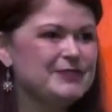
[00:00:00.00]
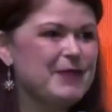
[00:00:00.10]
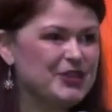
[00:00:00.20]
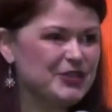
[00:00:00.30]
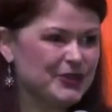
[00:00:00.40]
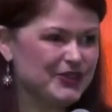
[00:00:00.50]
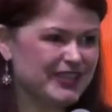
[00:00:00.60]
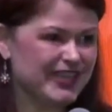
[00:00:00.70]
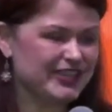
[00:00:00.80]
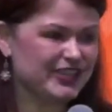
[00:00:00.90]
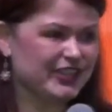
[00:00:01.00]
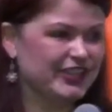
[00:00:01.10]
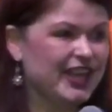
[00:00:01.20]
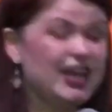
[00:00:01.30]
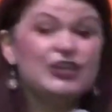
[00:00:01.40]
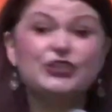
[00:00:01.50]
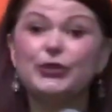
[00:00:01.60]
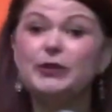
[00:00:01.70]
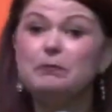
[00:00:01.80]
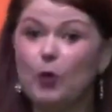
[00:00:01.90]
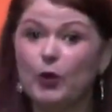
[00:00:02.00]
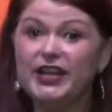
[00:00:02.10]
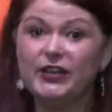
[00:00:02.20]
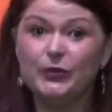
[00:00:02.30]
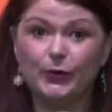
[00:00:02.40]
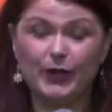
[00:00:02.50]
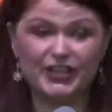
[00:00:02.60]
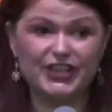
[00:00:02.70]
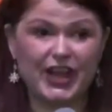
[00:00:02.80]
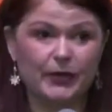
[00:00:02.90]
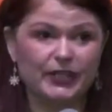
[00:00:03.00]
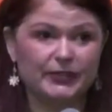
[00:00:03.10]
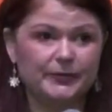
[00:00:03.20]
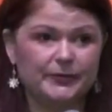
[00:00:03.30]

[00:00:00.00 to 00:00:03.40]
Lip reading: metro station during morning rush hour.